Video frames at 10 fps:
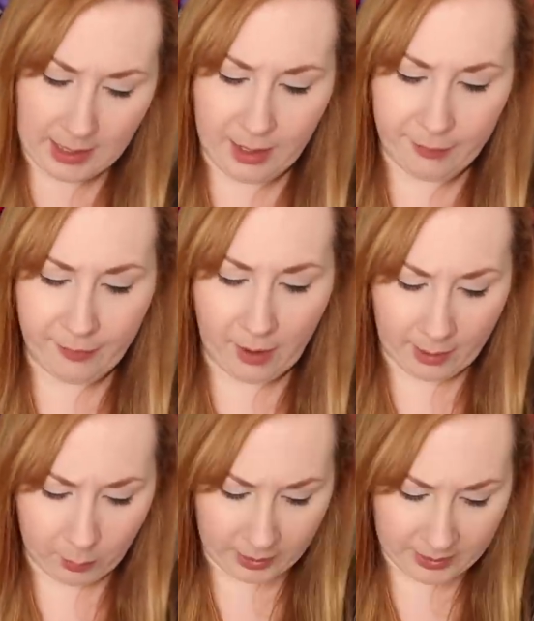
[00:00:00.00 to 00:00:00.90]
if
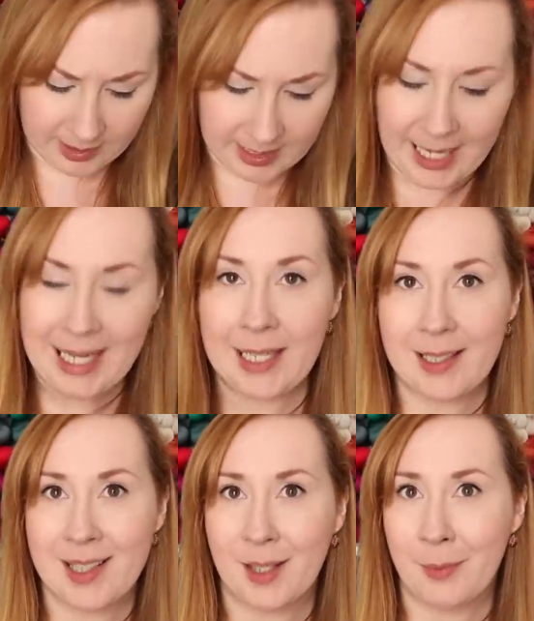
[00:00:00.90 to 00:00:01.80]
I were to
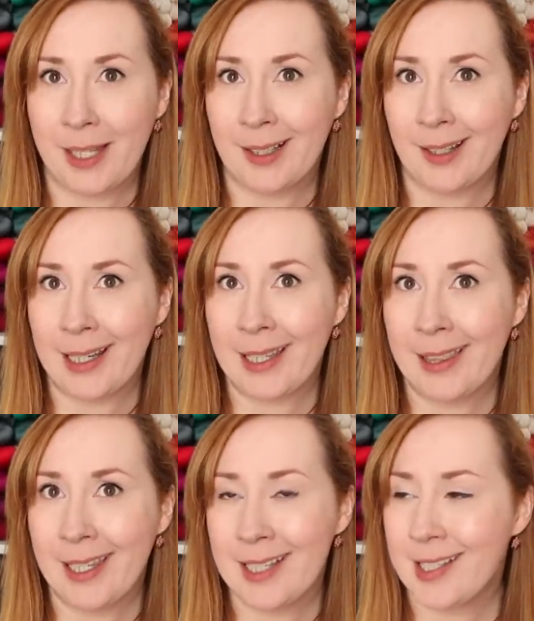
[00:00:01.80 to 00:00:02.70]
take something like
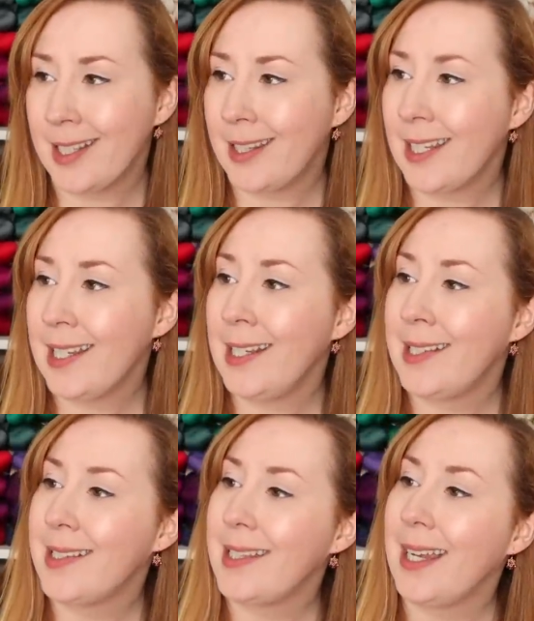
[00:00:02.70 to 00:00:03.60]
this,
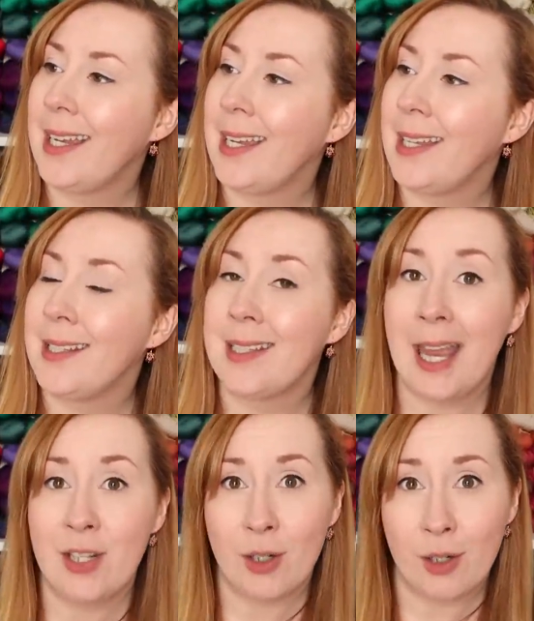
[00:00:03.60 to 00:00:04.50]
this is
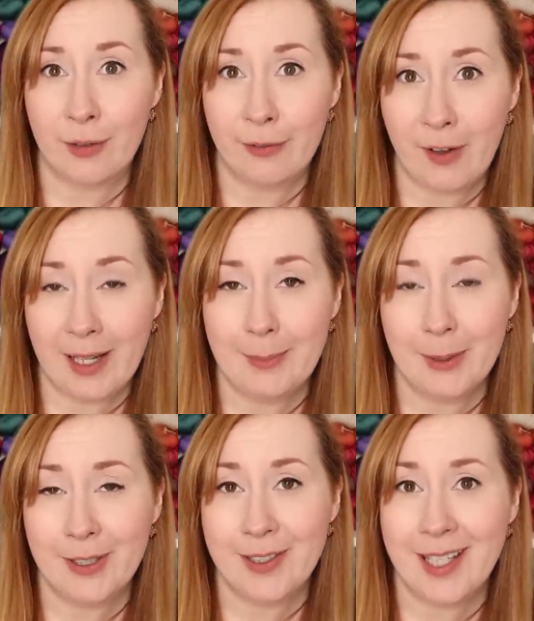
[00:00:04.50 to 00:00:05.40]
Hedgehog
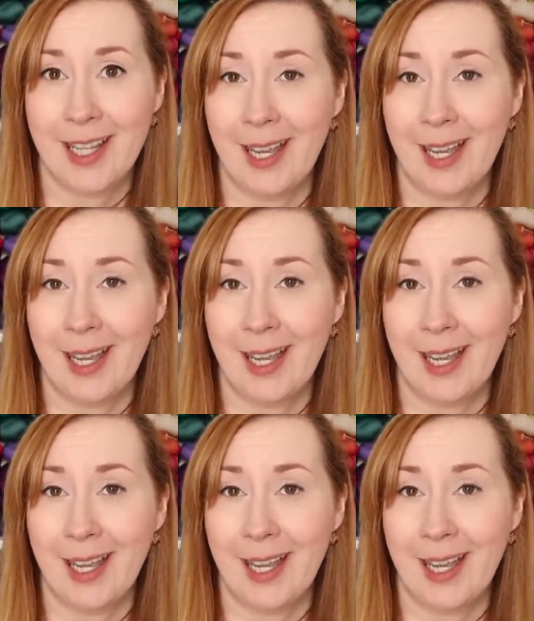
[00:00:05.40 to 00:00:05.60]
Fibres